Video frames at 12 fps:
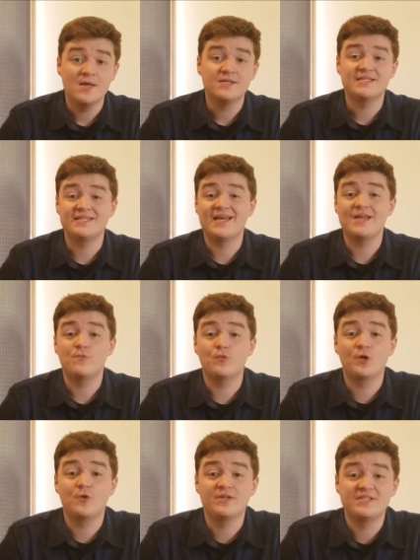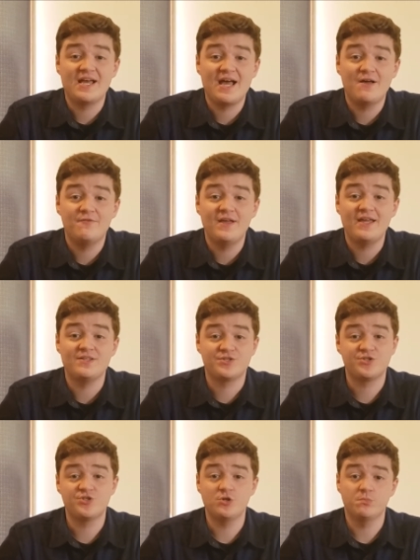Tonight we're going to have a
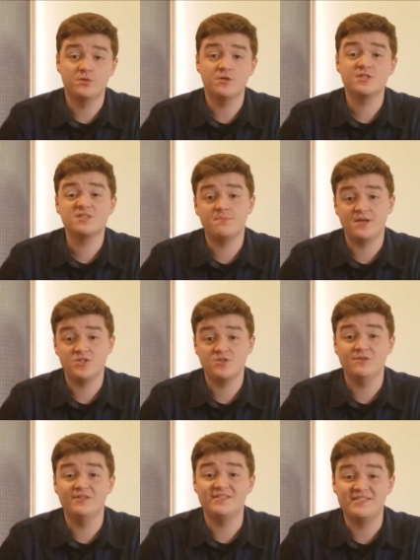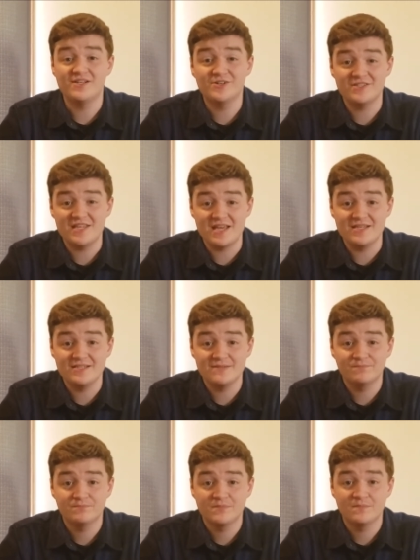super special dinner date.
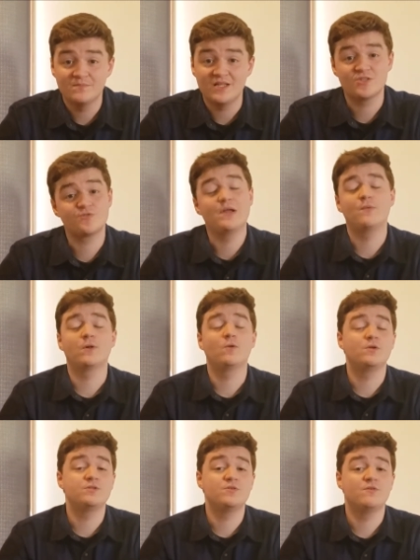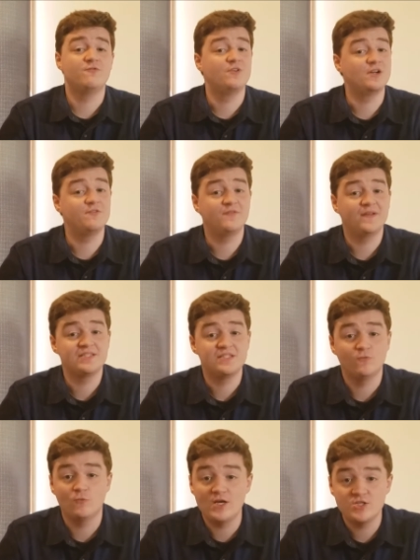That's right, we're going to a very
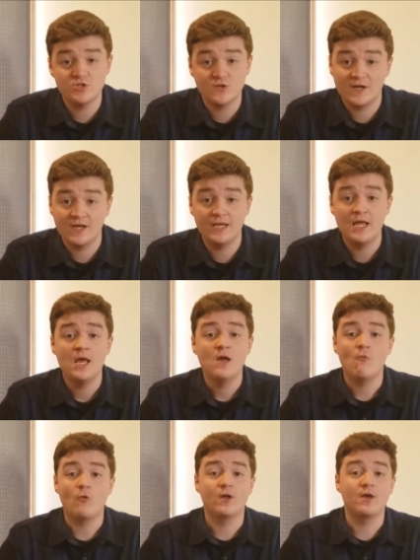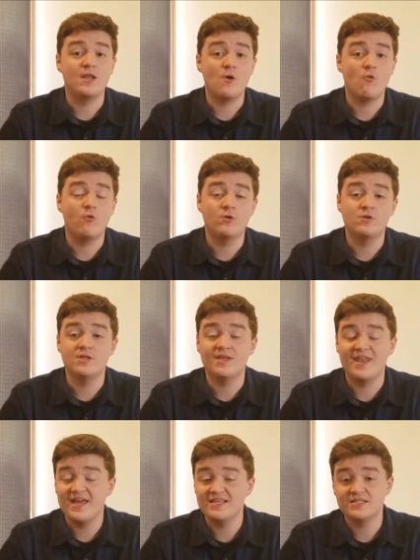fancy restaurant. We're going to order the
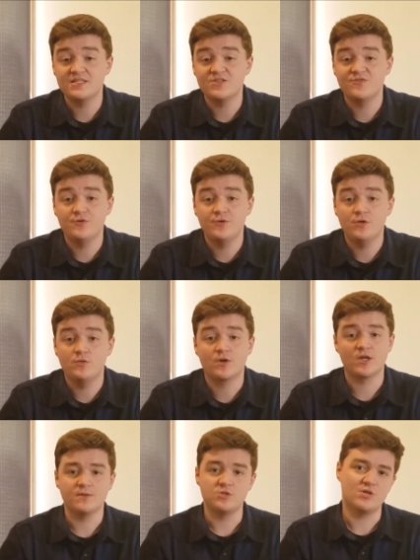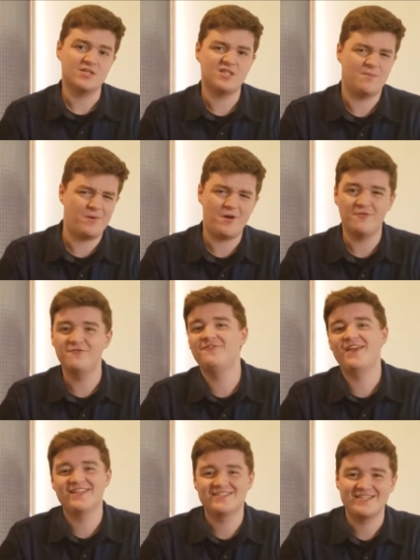nicest food. We're going to dress up all
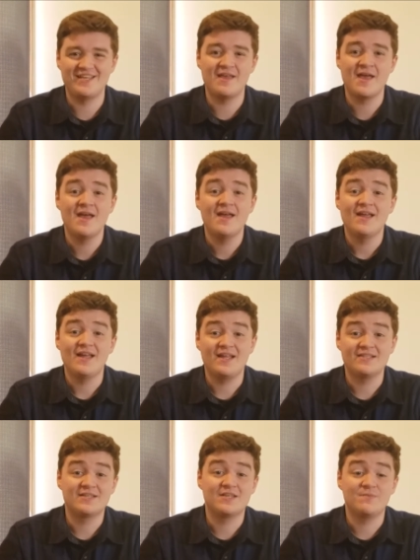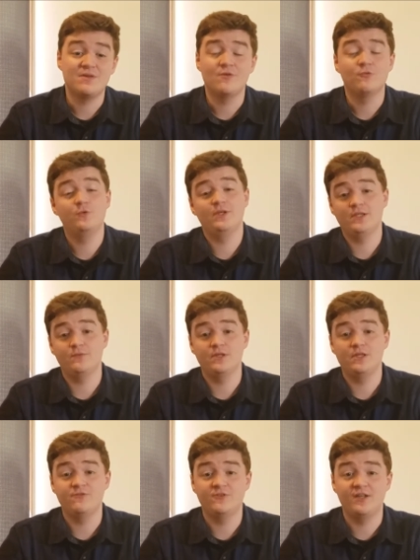fancy. It's going to be a really,
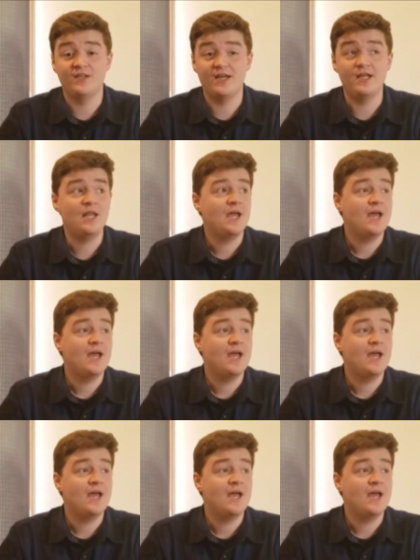really fun night.